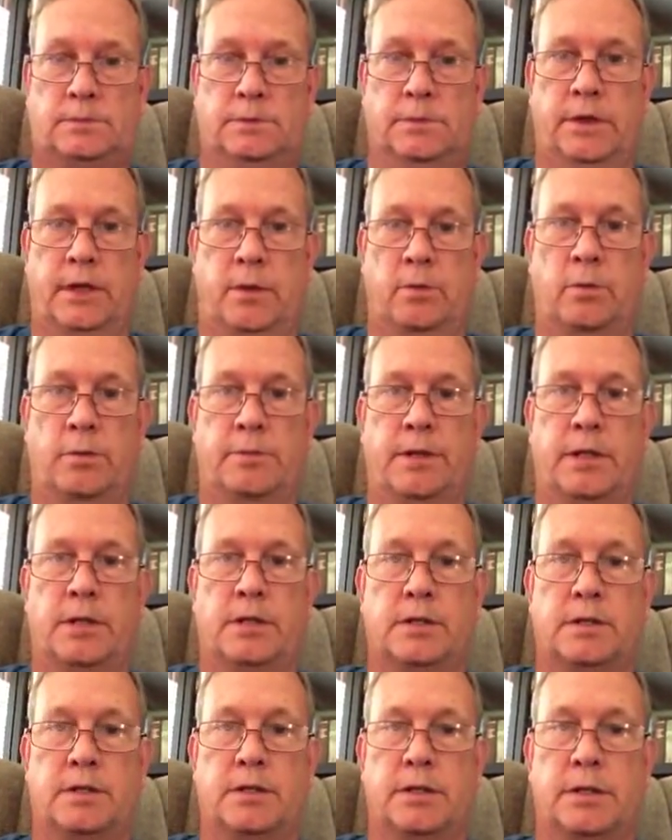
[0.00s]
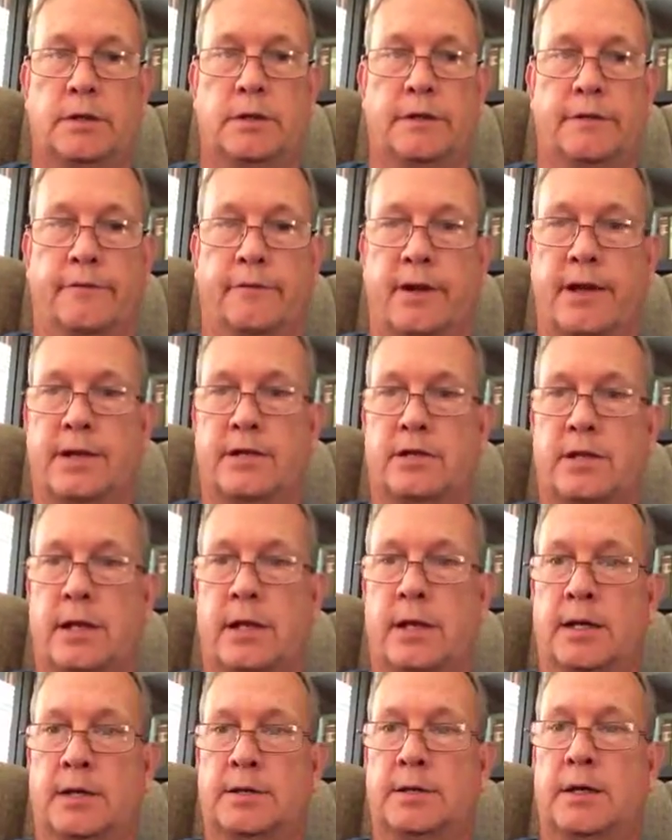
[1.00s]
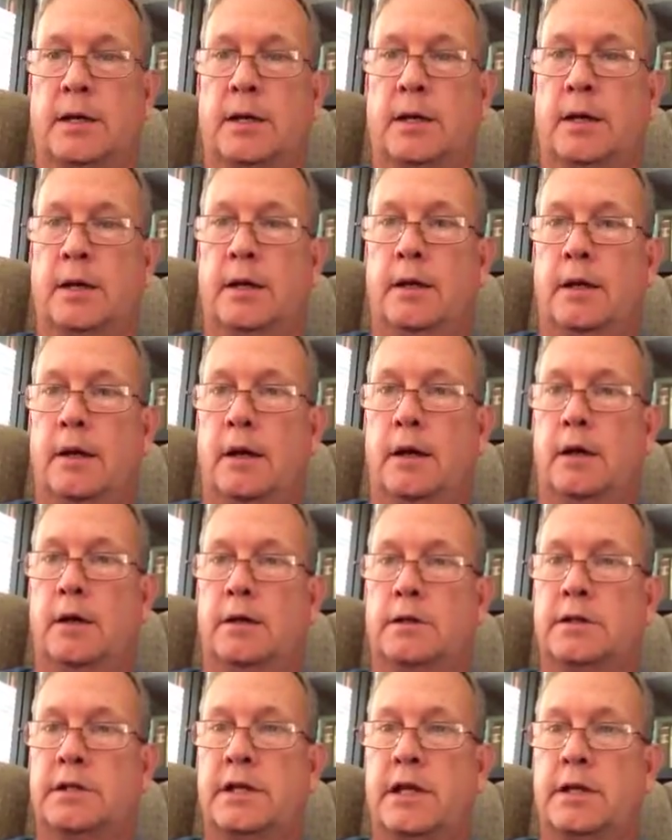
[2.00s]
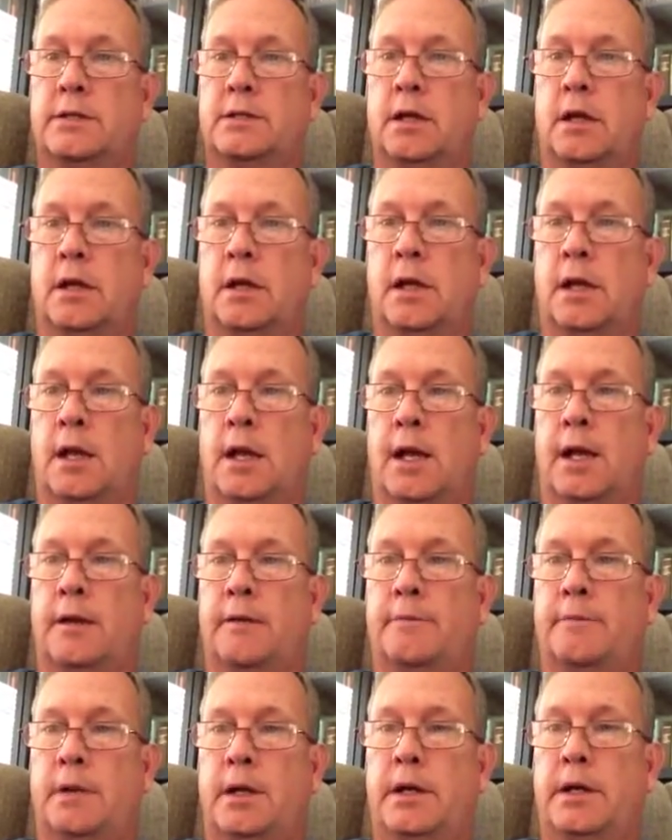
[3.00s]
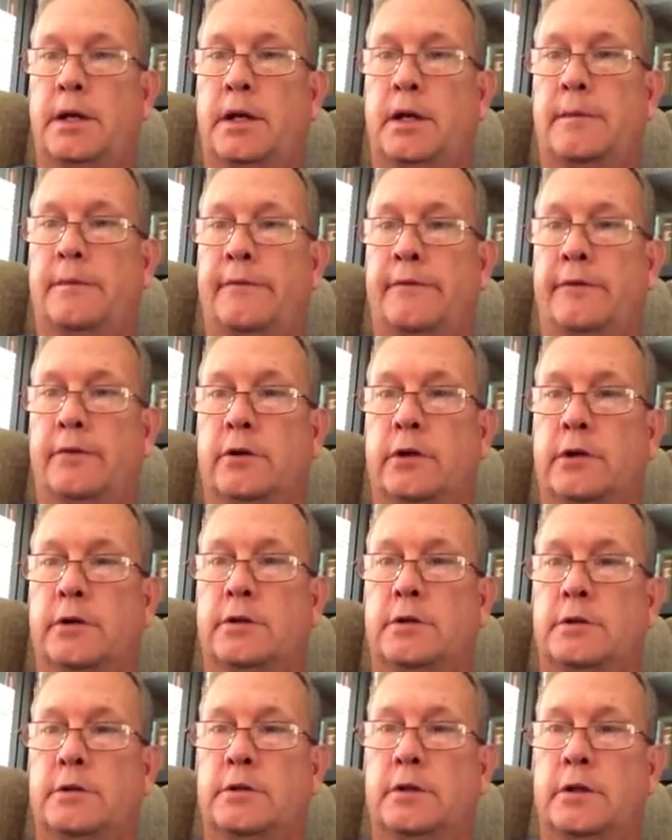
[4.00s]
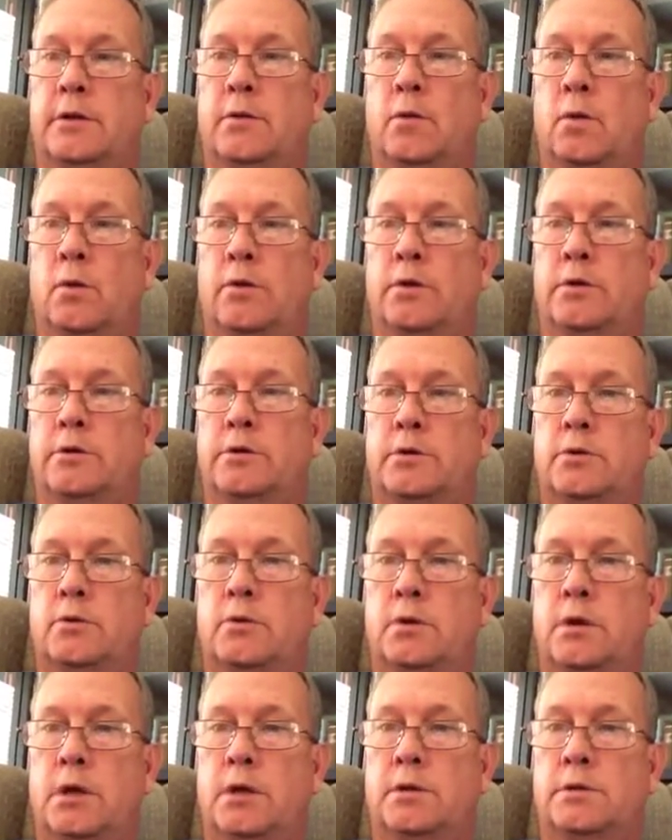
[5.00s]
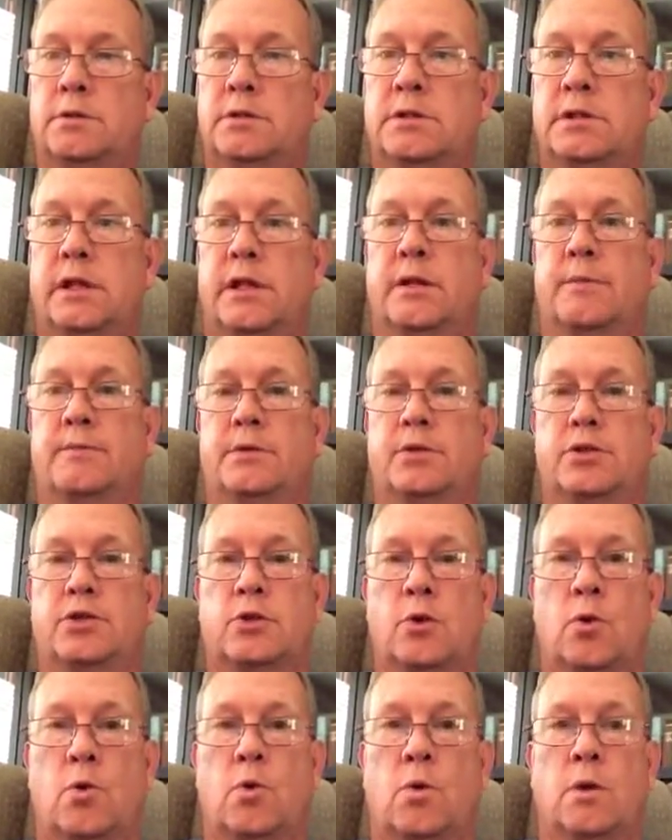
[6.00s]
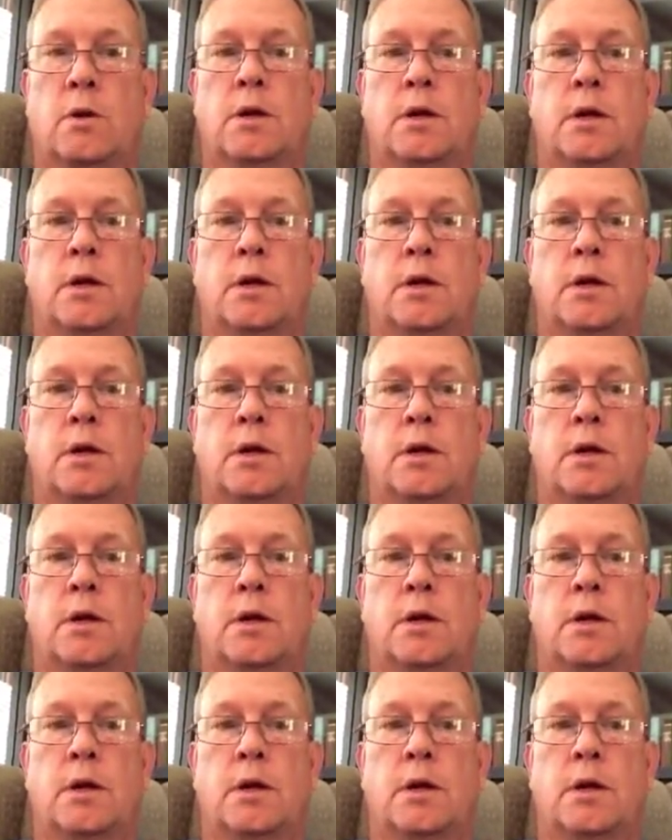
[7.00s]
that would be considered a franchise. It takes a lot of money up front in order to set up the store